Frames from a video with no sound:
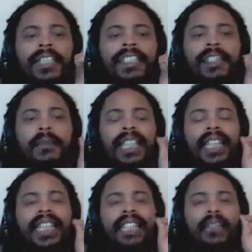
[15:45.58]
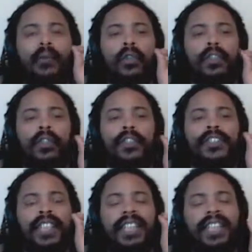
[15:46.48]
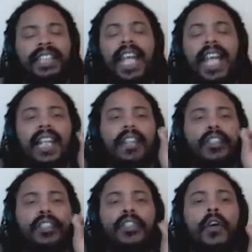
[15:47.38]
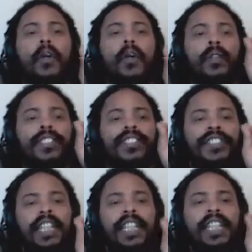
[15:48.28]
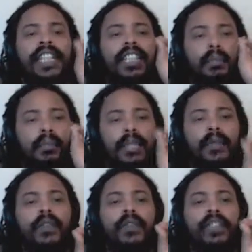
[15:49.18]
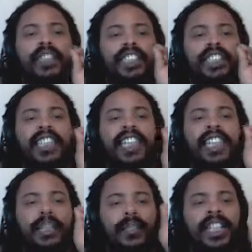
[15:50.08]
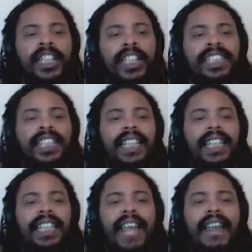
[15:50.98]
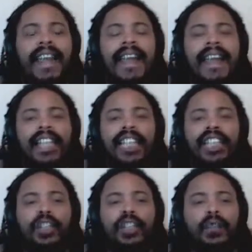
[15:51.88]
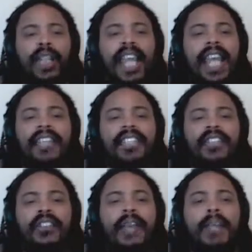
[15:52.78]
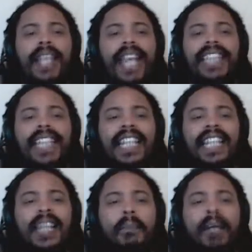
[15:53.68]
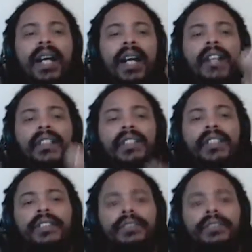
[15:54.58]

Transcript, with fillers: some of these worlds that they design are so stunningly beautiful, stunningly realistic that you can't describe it as anything but art.